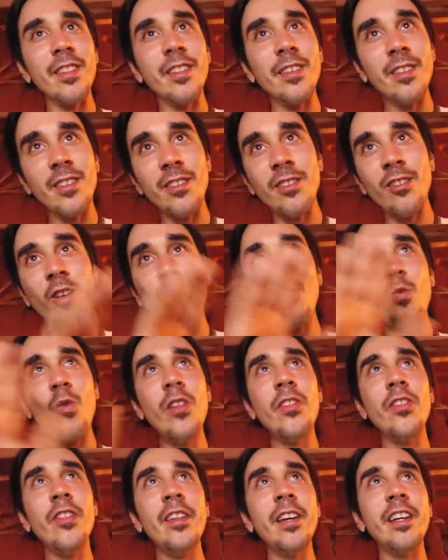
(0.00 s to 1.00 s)
This is all
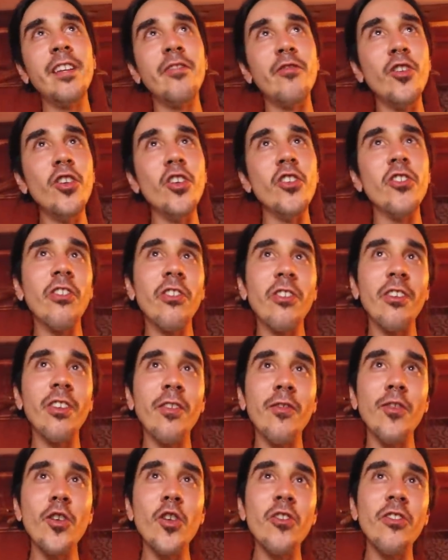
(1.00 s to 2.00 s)
one thing. And verse.
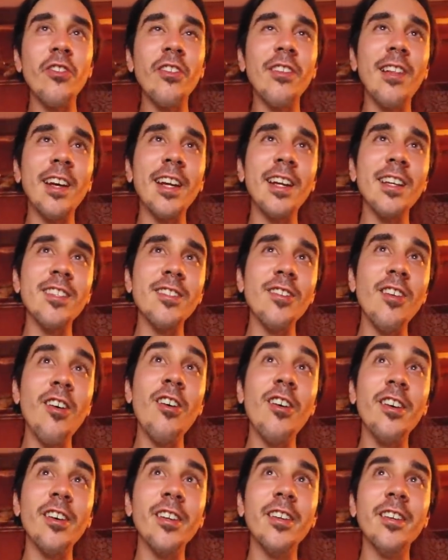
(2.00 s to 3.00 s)
A verse is like a
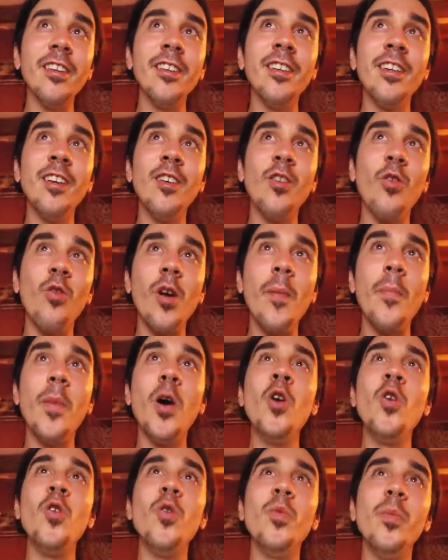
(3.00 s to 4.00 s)
song or a
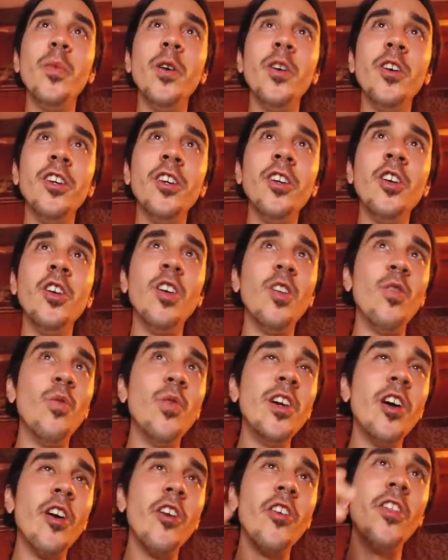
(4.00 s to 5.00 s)
poem.
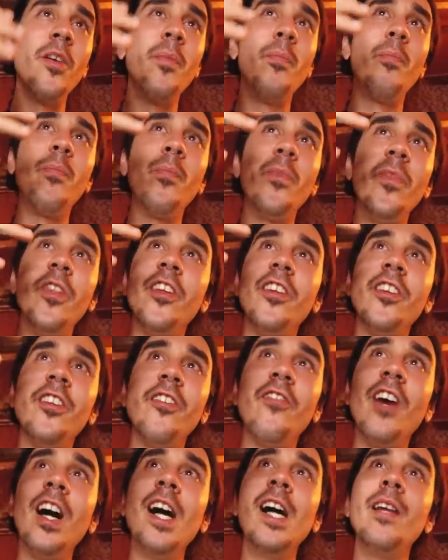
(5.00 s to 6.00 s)
We are the
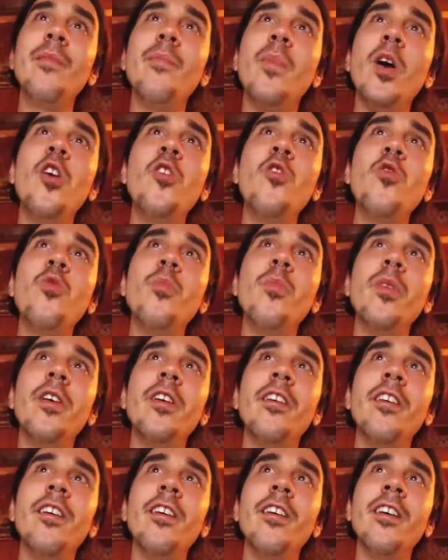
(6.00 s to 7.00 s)
divine poem
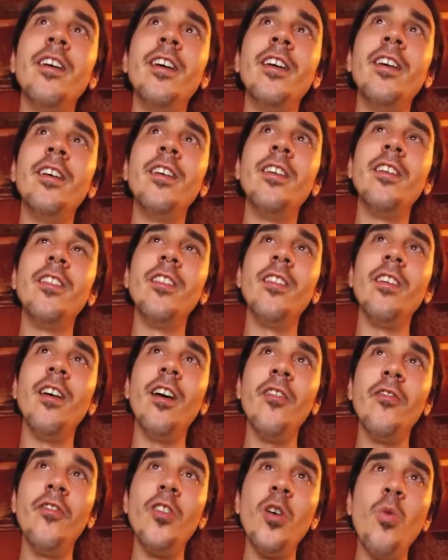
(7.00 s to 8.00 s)

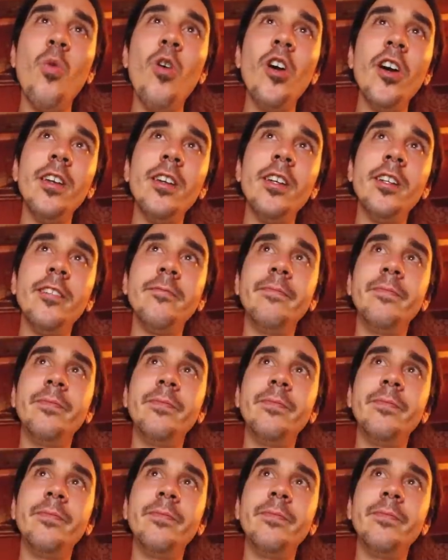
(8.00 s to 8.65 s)
of the one.